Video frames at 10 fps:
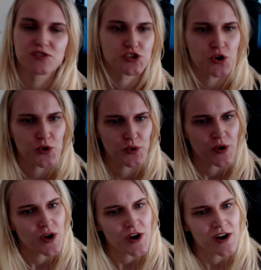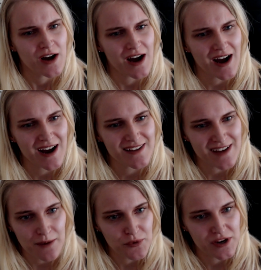So
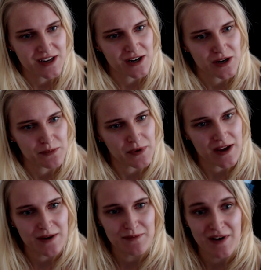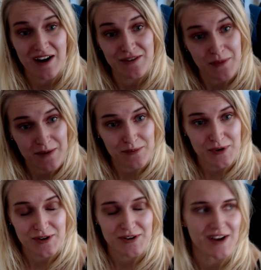that breakup, I
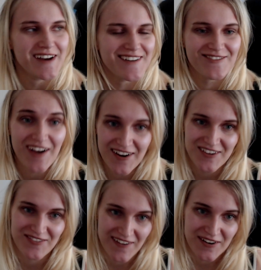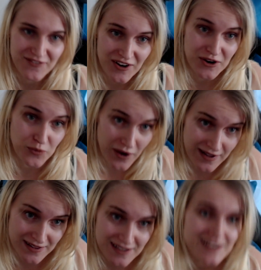remember very, very, very
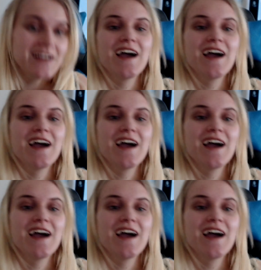well.